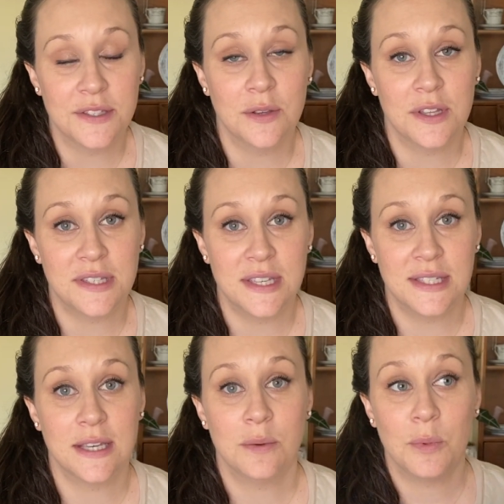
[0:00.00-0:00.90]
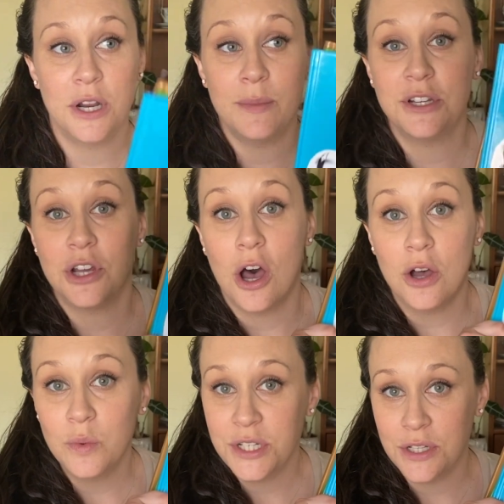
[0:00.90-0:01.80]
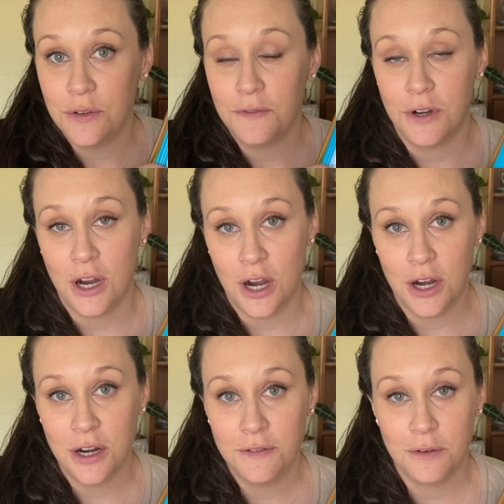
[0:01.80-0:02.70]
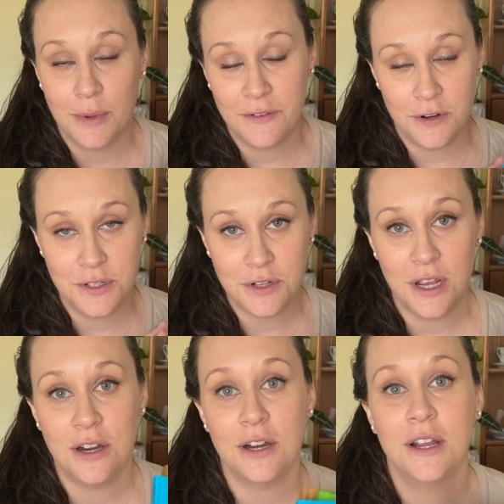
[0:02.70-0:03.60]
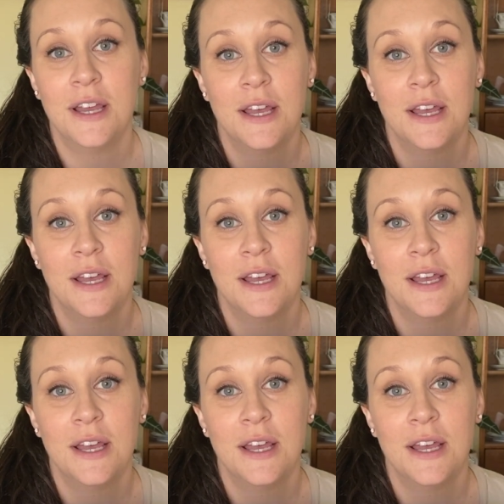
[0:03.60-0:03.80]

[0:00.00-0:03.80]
So this is pretty much all we do for her, for my first grader,